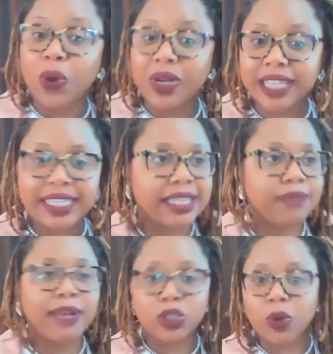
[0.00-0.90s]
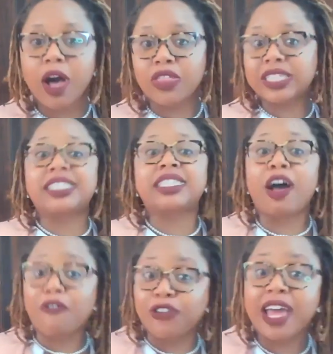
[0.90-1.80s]
because I see mental health as a
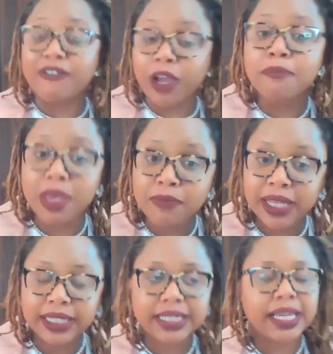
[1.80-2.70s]
self-love commitment.